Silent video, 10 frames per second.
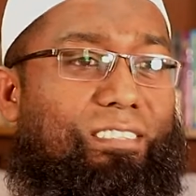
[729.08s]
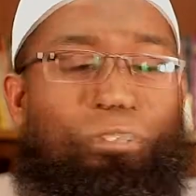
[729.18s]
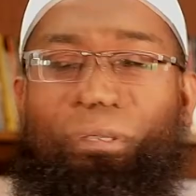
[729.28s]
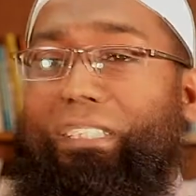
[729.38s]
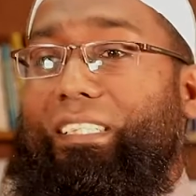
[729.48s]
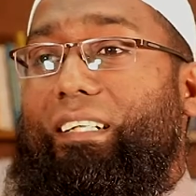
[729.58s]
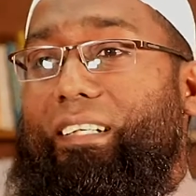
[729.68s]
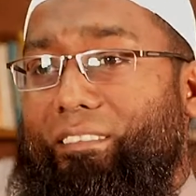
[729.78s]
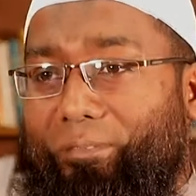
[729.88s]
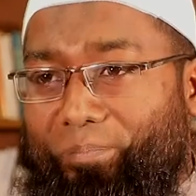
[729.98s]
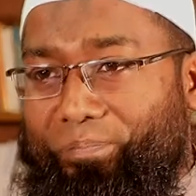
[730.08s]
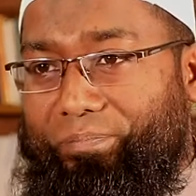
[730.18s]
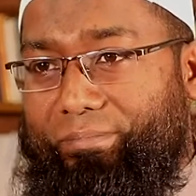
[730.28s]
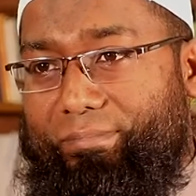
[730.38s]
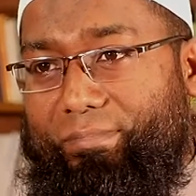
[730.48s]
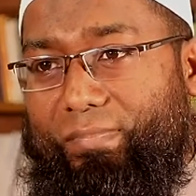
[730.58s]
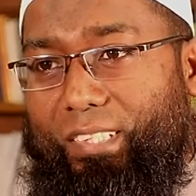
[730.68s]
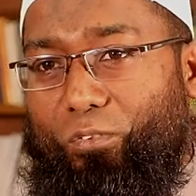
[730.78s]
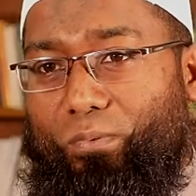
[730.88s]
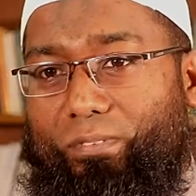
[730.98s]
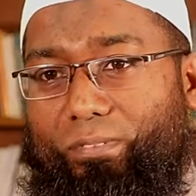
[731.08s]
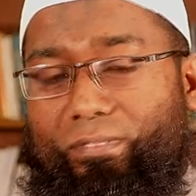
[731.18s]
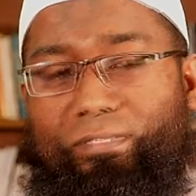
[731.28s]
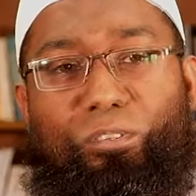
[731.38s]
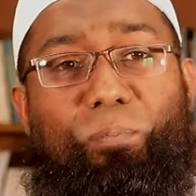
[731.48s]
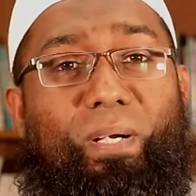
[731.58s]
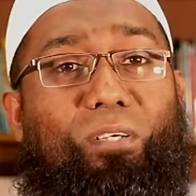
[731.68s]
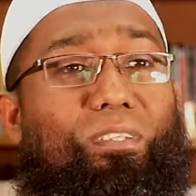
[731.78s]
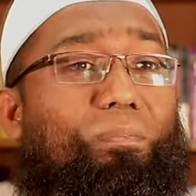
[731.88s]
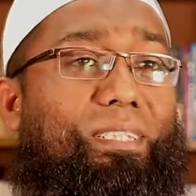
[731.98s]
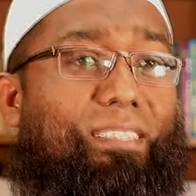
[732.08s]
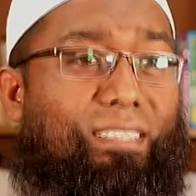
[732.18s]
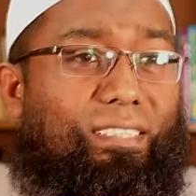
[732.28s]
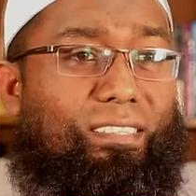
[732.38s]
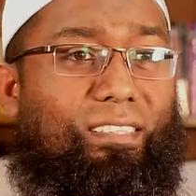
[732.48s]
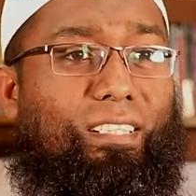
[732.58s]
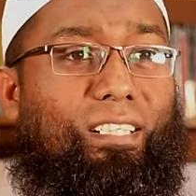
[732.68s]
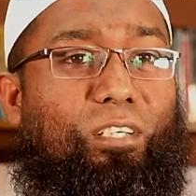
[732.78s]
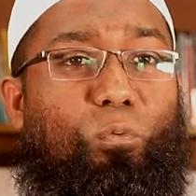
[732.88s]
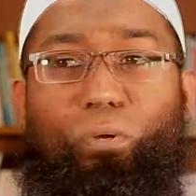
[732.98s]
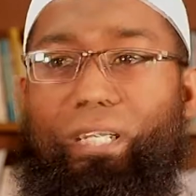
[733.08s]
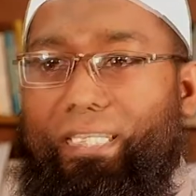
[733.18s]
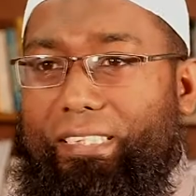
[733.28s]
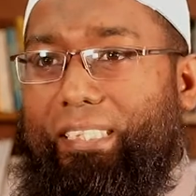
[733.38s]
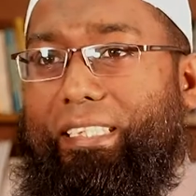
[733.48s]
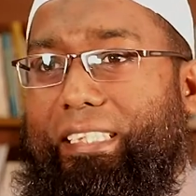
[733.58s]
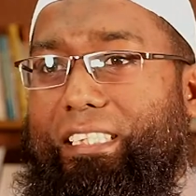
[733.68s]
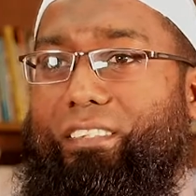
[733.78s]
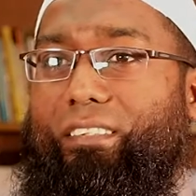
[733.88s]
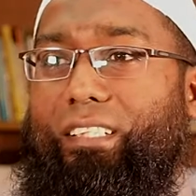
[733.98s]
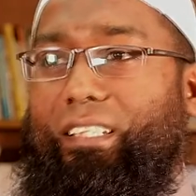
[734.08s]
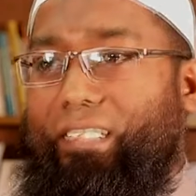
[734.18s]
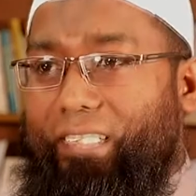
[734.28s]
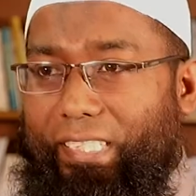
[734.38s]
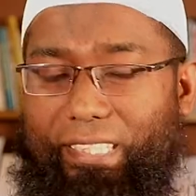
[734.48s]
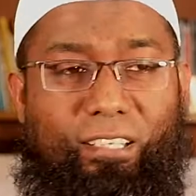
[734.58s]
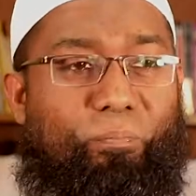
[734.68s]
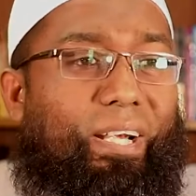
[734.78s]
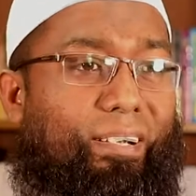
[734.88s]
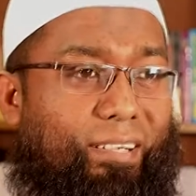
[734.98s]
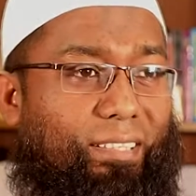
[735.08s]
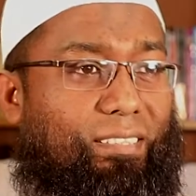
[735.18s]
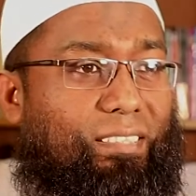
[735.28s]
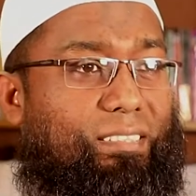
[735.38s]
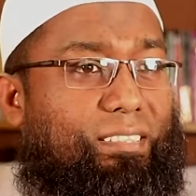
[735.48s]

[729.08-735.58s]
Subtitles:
to our children. We're proud of it. Whereas it is detrimental